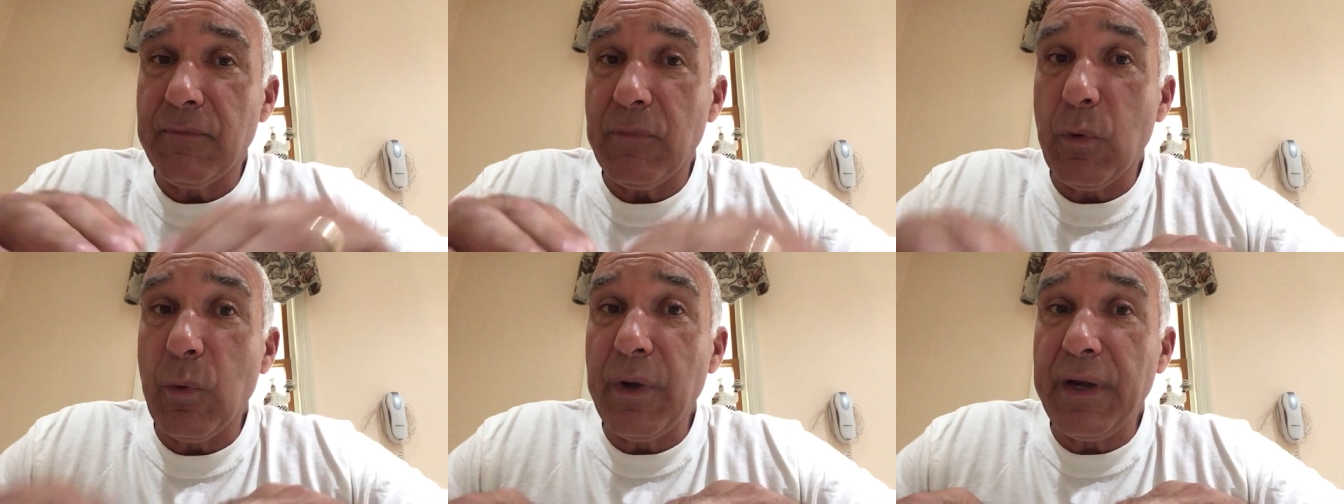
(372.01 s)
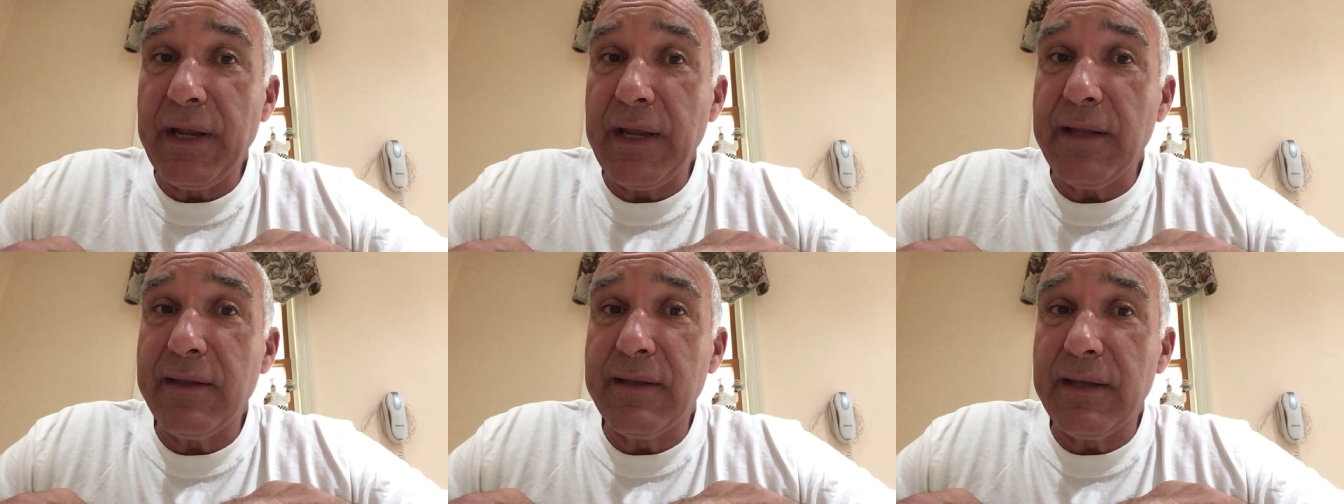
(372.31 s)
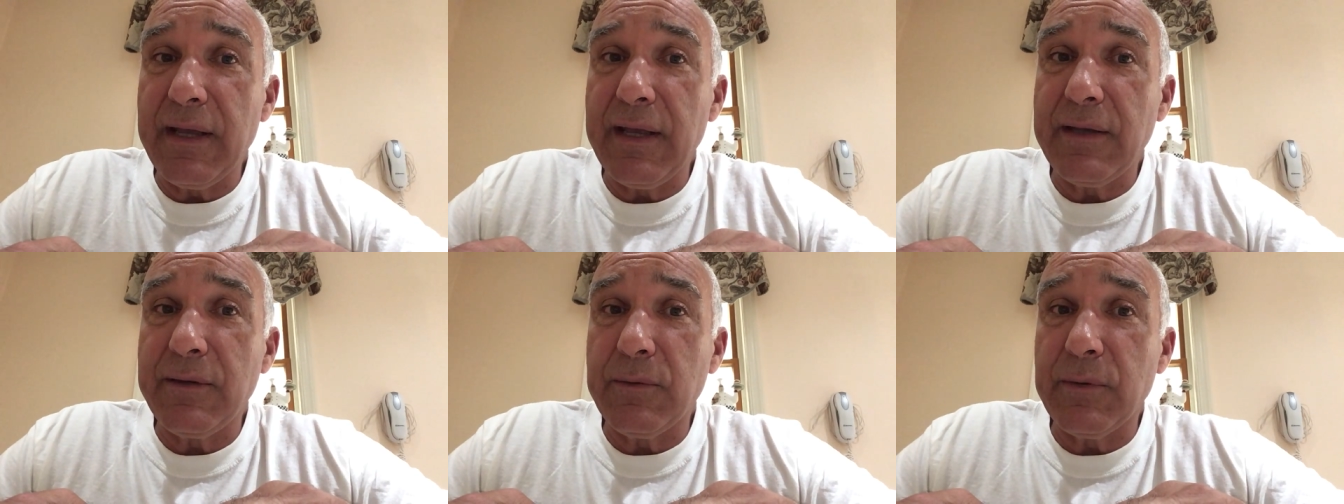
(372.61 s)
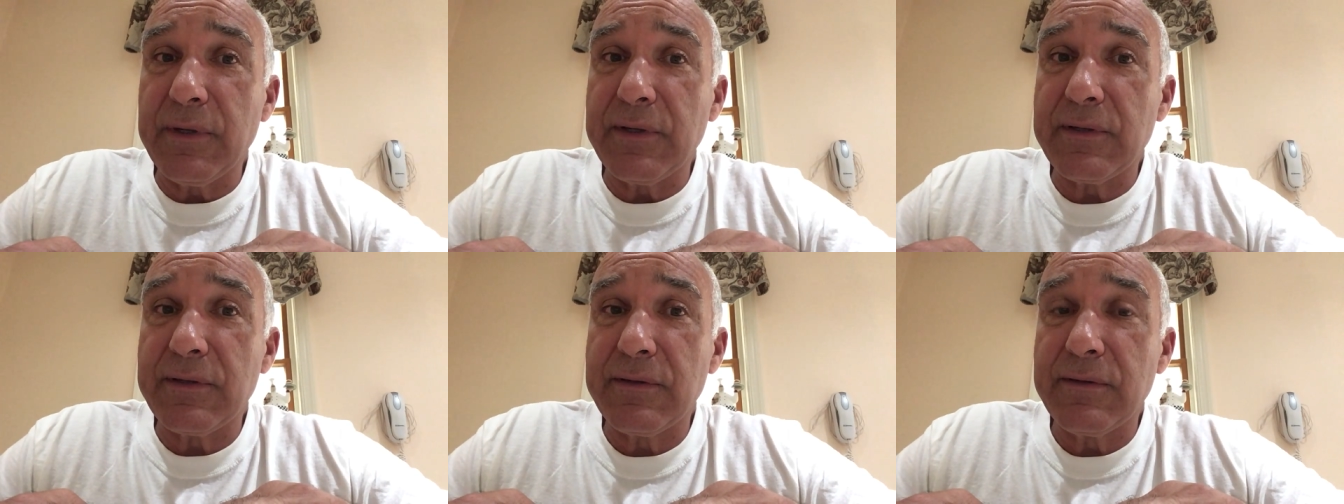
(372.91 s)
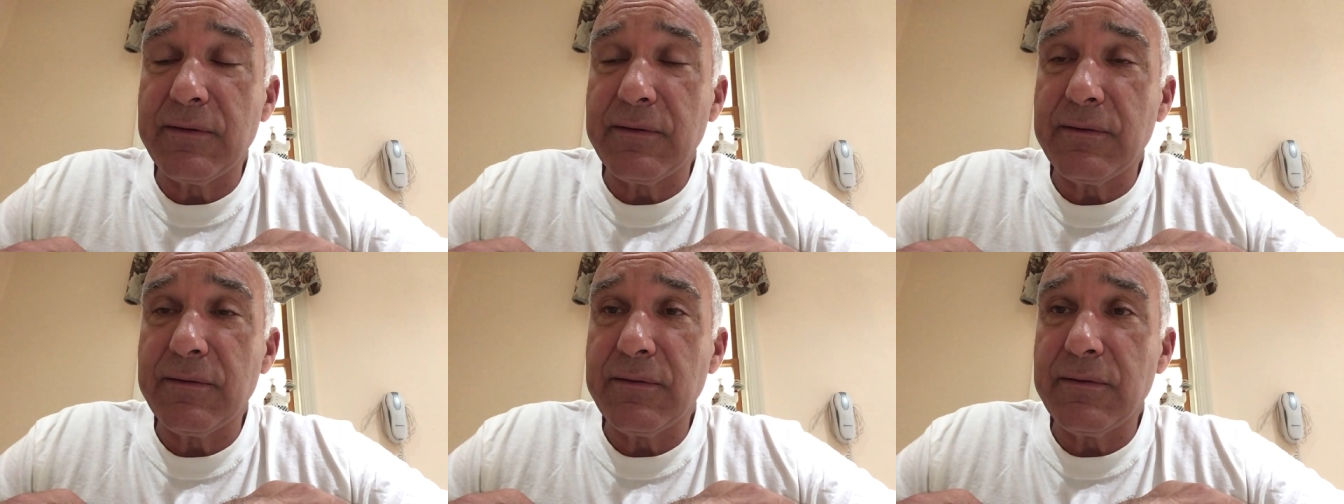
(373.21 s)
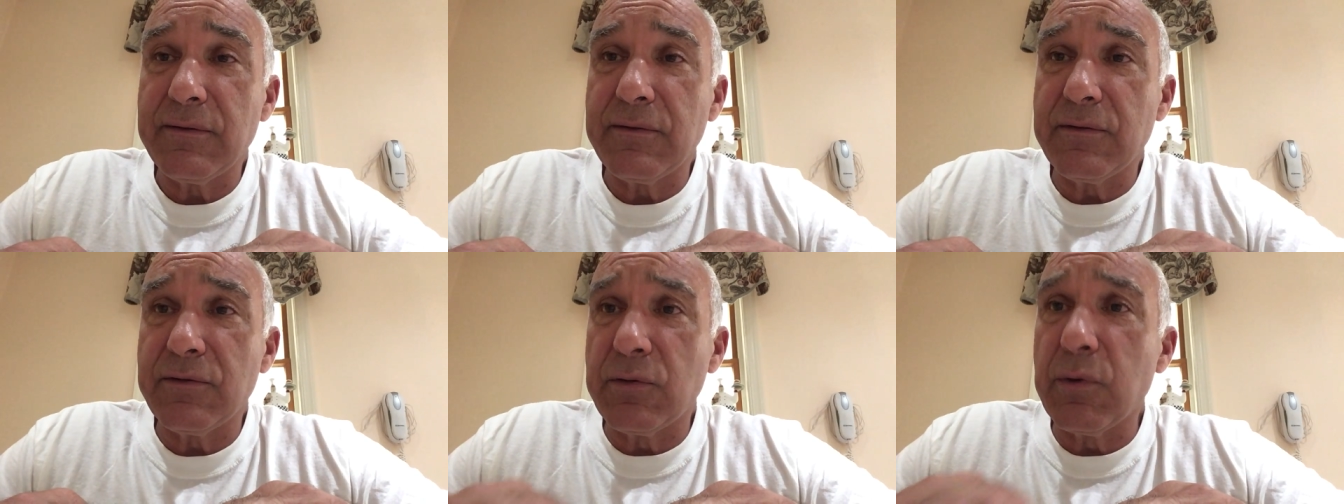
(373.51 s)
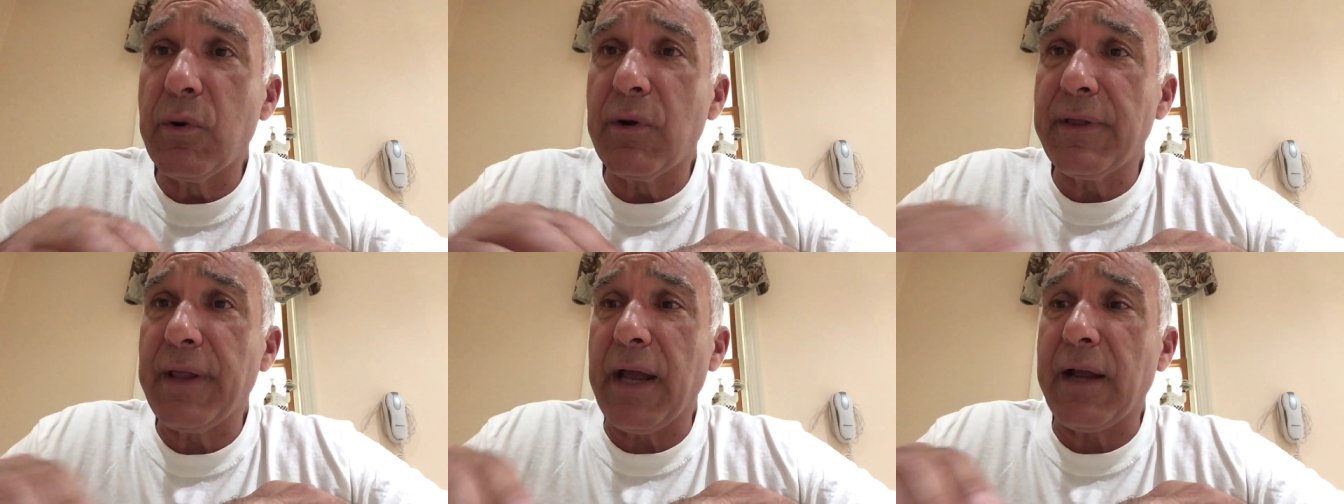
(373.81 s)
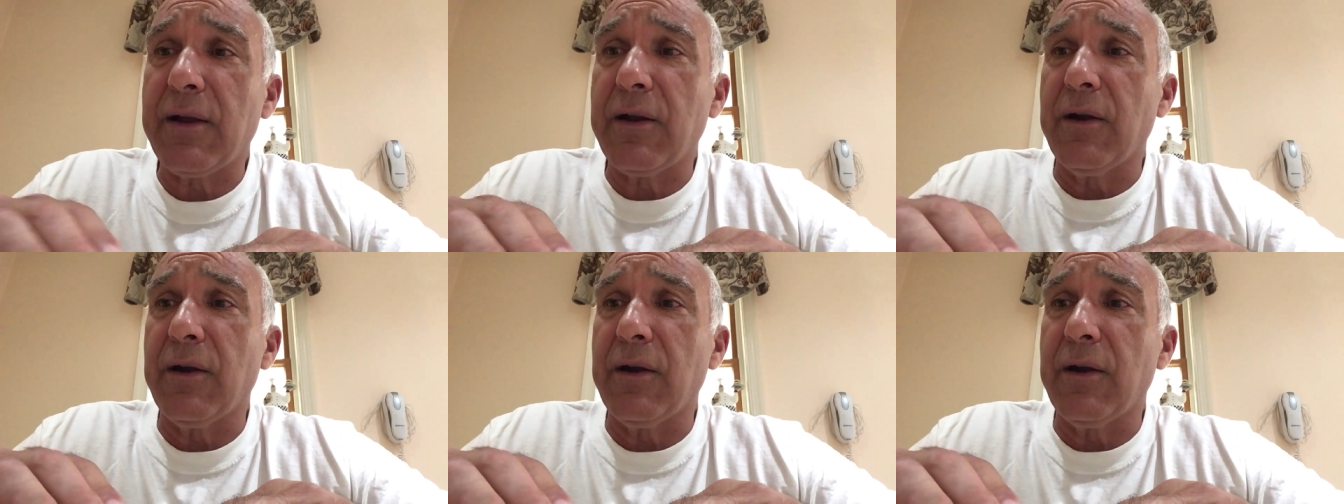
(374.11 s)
what he did was tore that